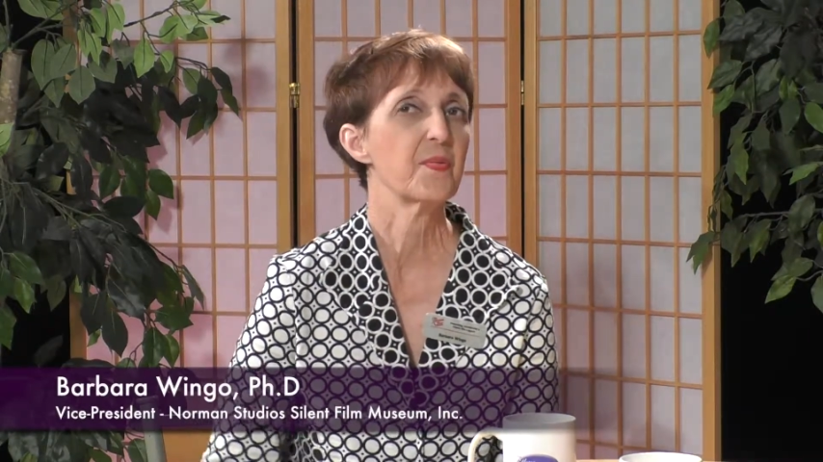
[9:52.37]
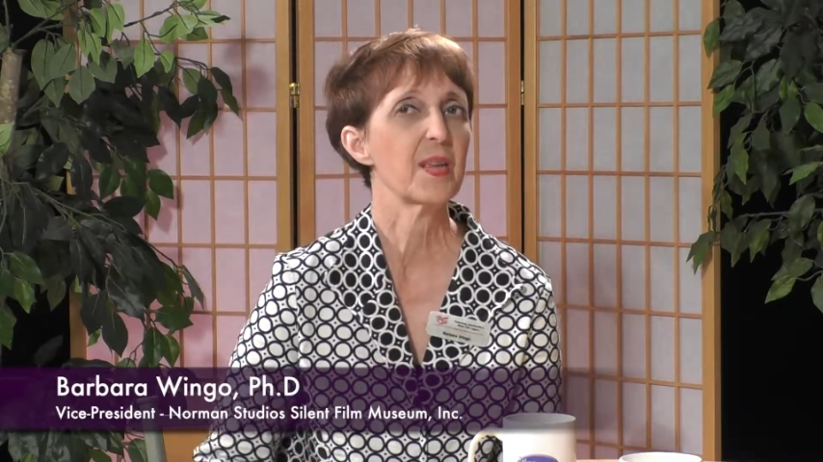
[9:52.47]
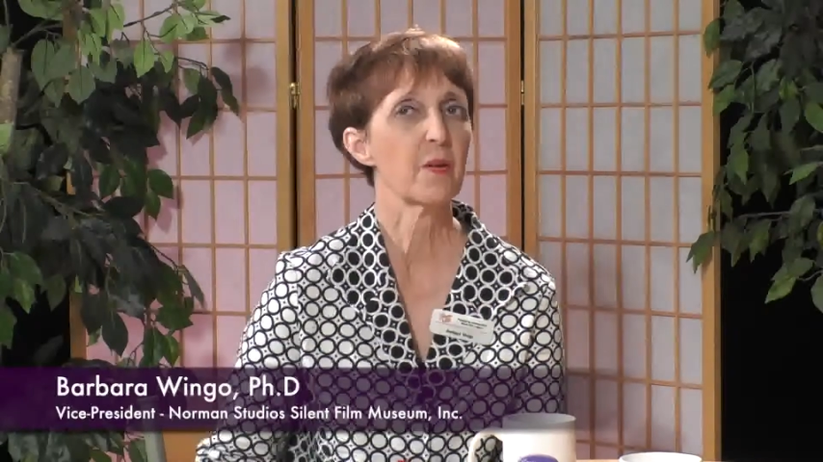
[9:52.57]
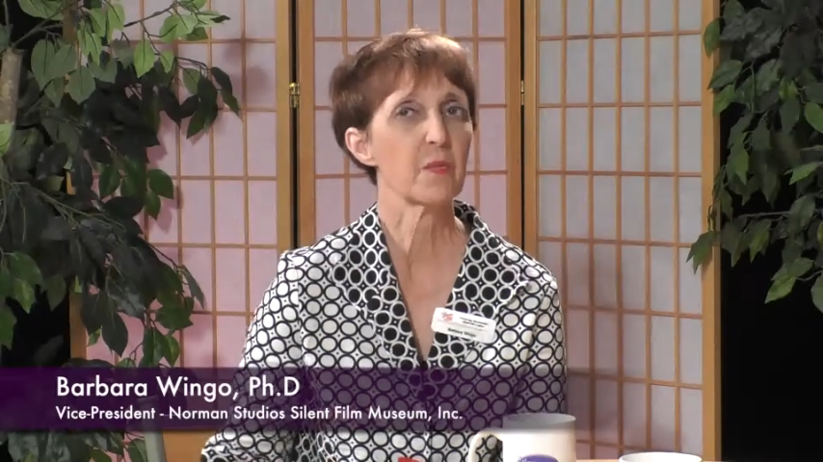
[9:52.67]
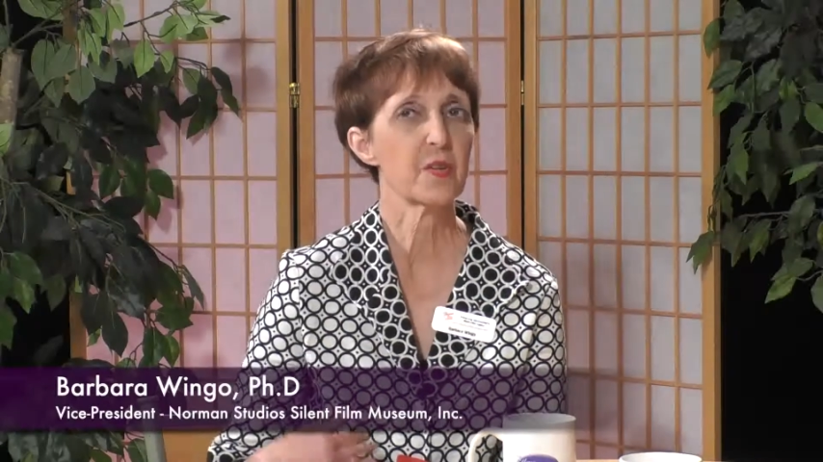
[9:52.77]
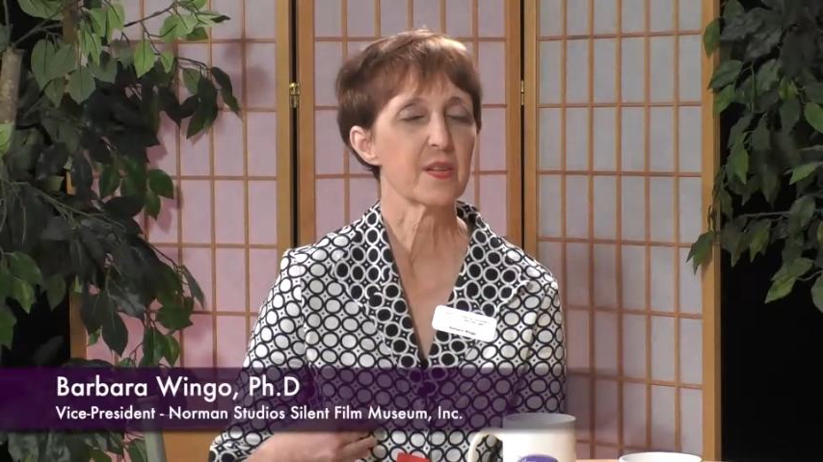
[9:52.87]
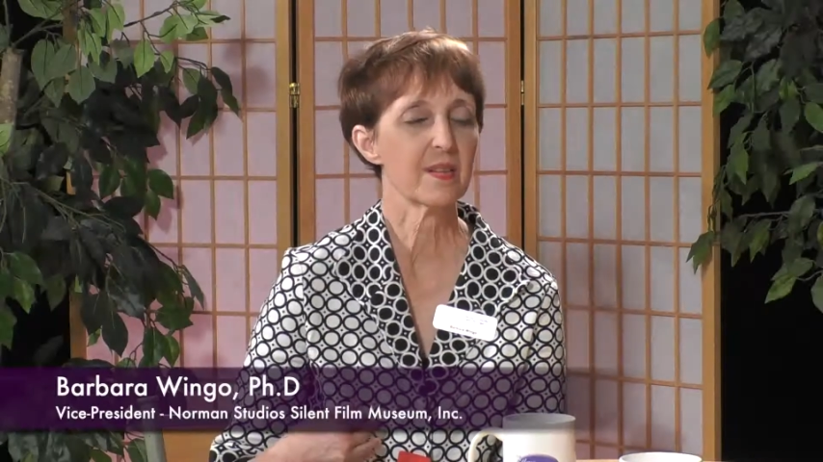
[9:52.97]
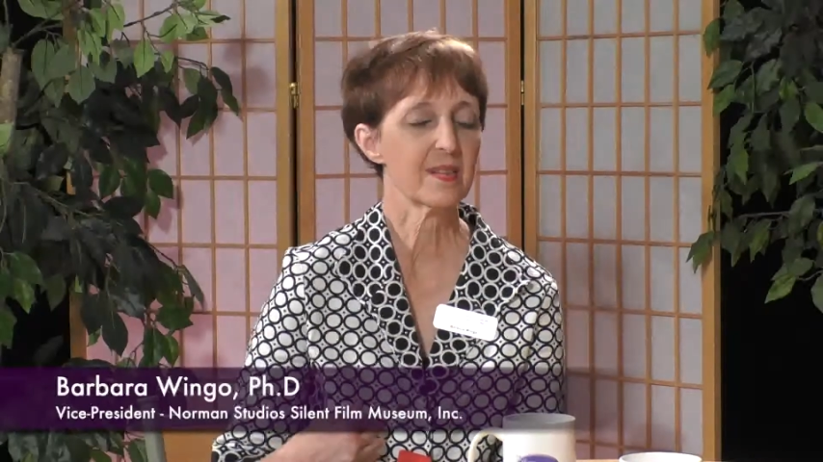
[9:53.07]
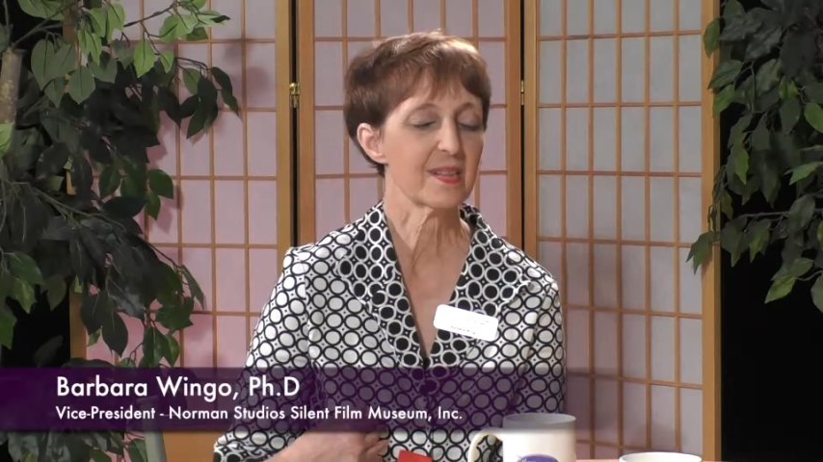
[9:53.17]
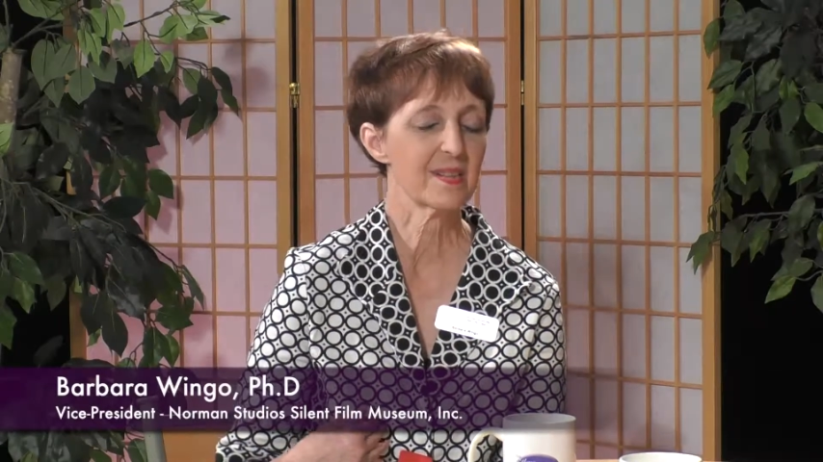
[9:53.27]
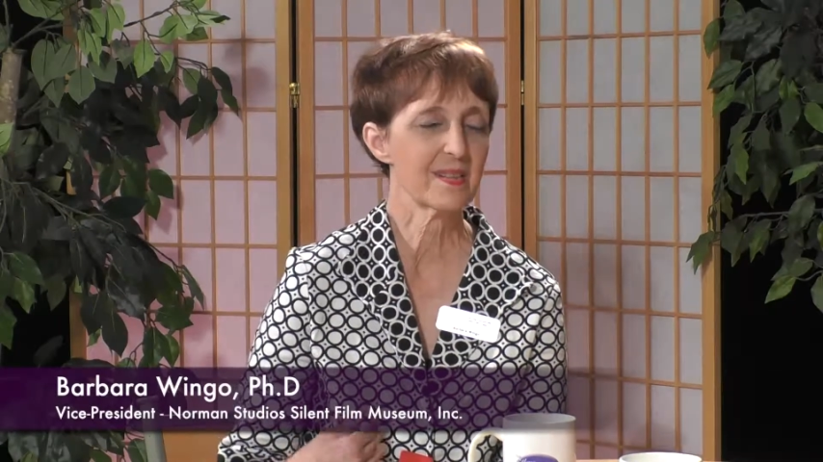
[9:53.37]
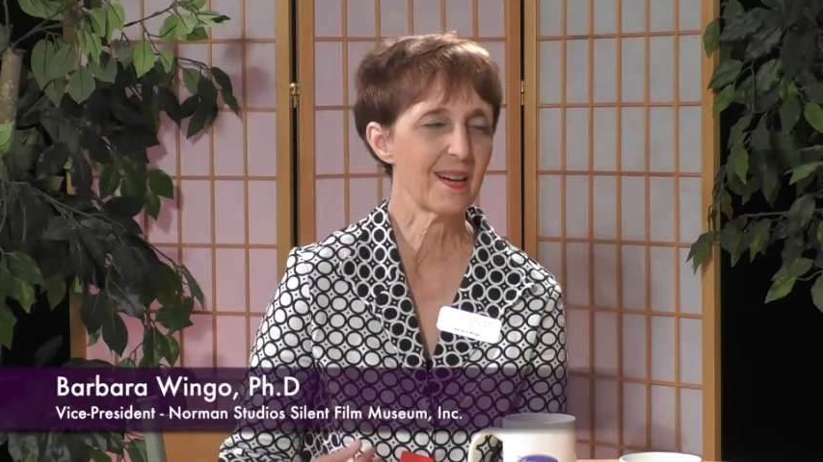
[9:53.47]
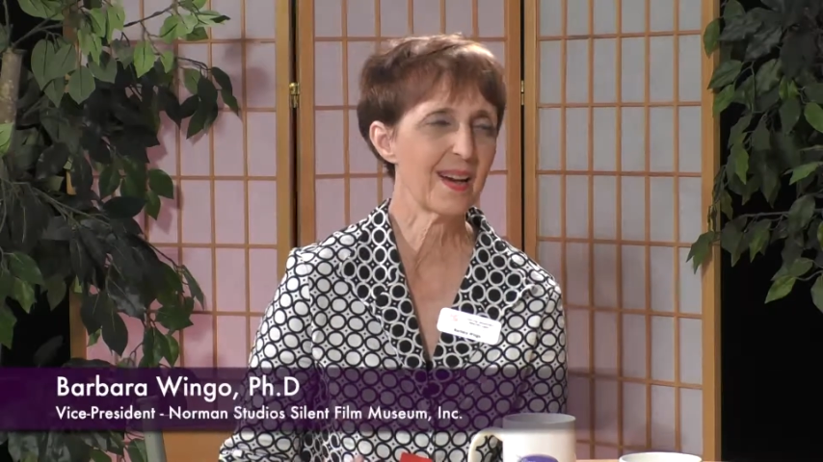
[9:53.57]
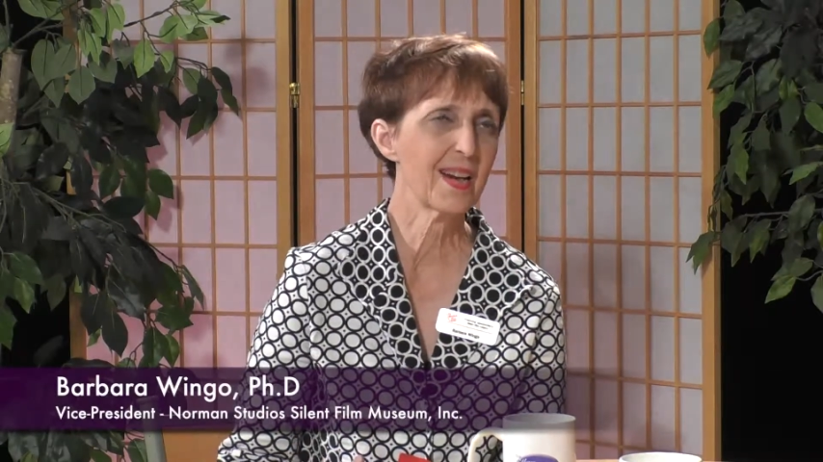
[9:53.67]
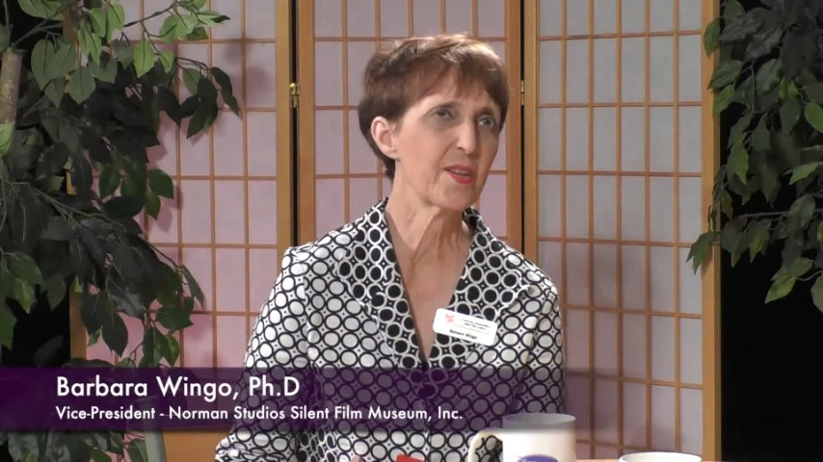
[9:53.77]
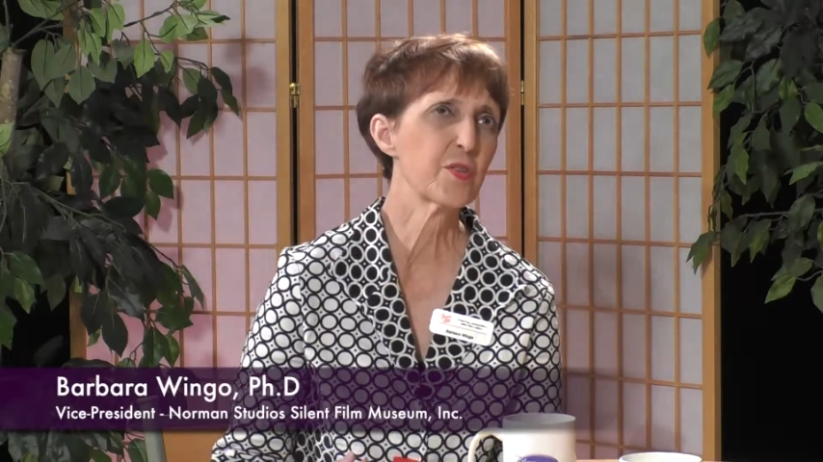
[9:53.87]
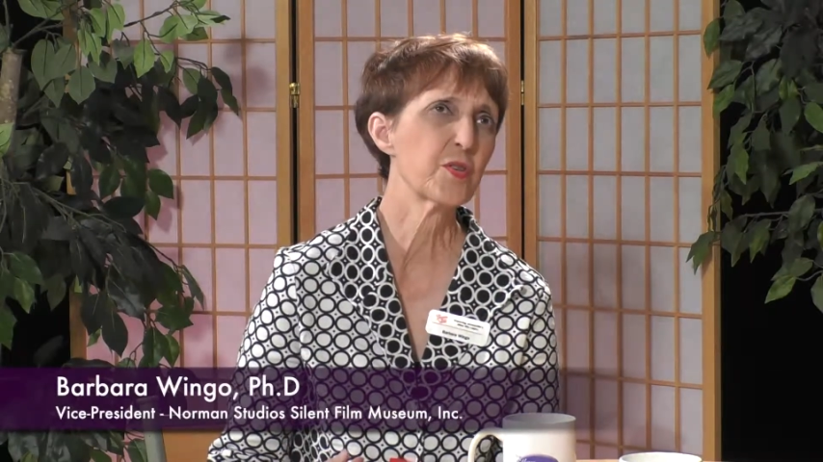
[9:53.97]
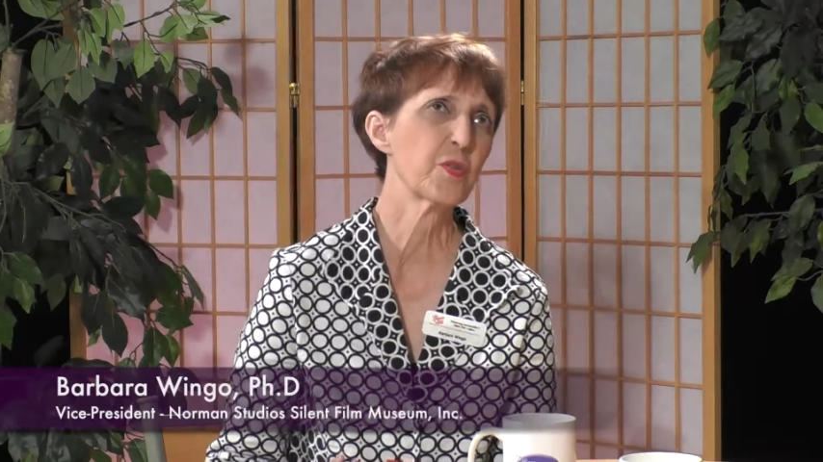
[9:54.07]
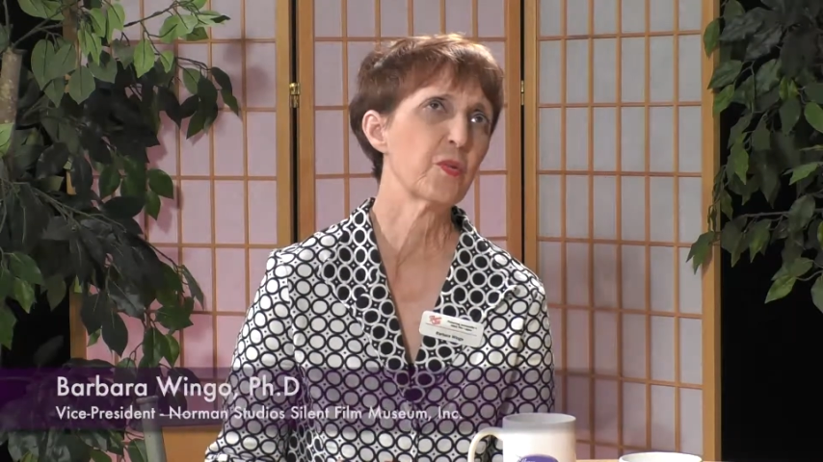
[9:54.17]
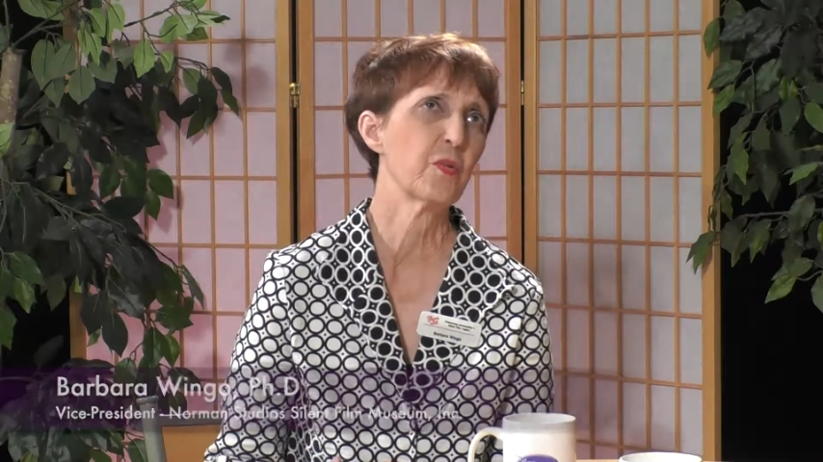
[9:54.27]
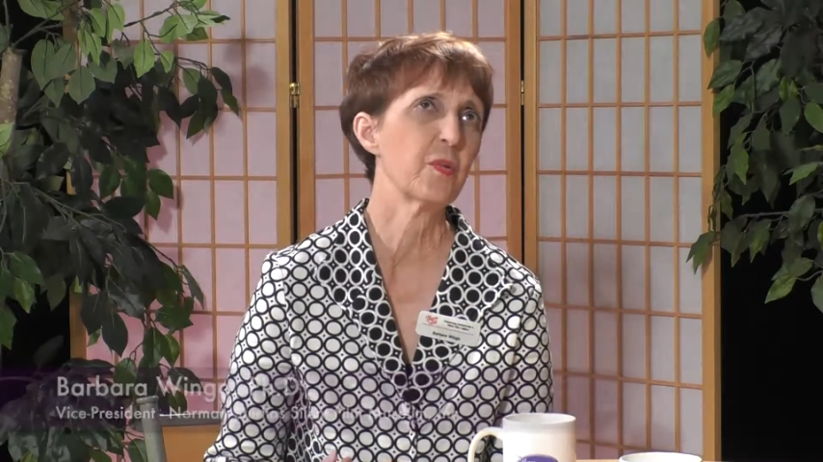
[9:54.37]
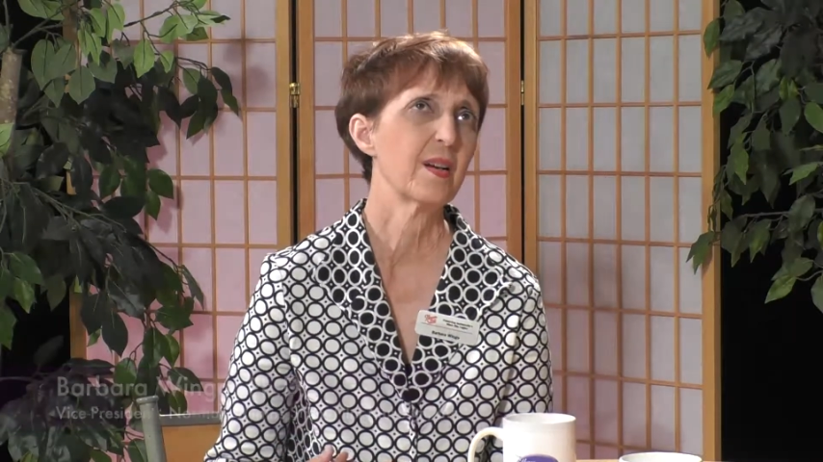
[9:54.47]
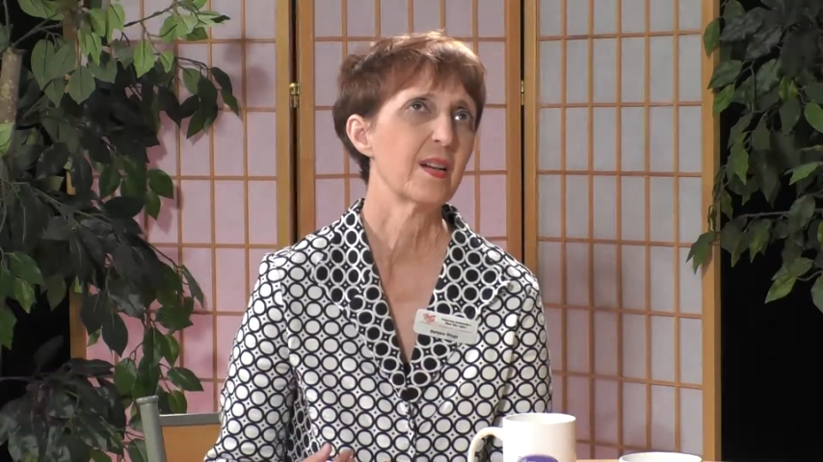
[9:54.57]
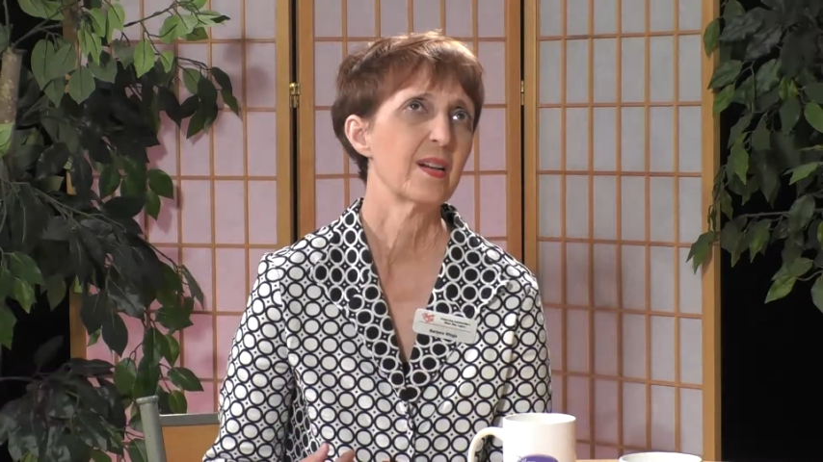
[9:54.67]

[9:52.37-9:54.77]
that were designed to